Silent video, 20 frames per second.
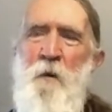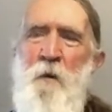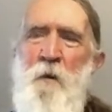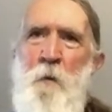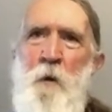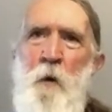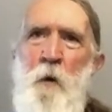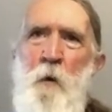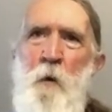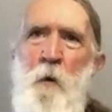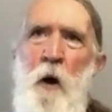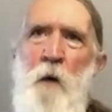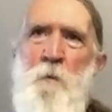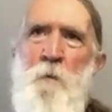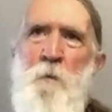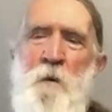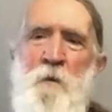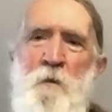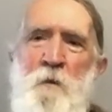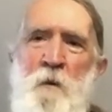which we don't
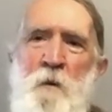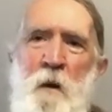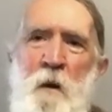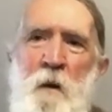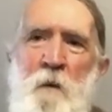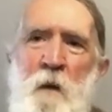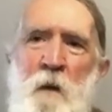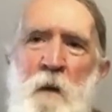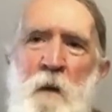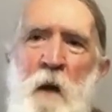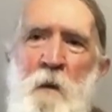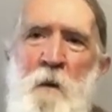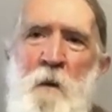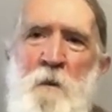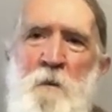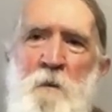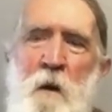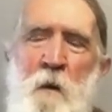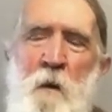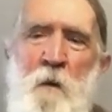often see on
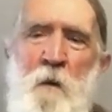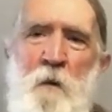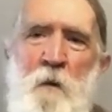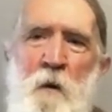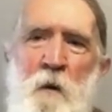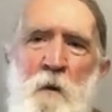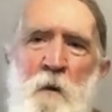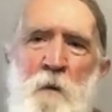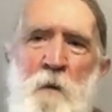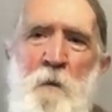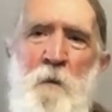this side of the Sierra